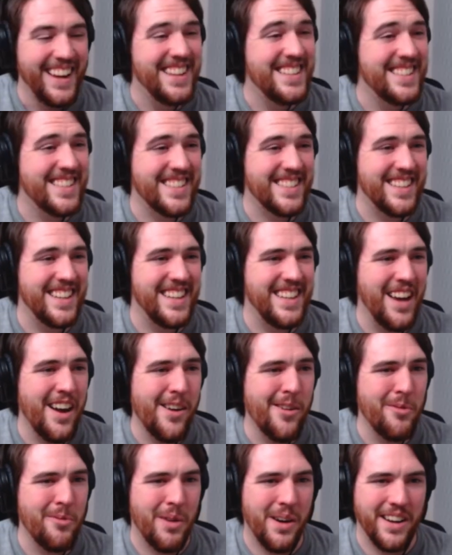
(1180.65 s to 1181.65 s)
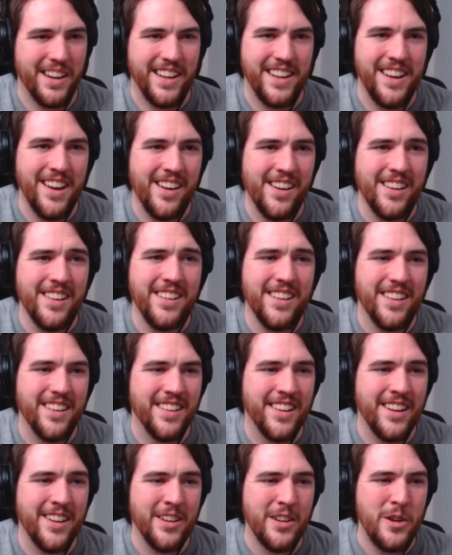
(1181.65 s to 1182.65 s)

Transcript: He's just a young one, a young little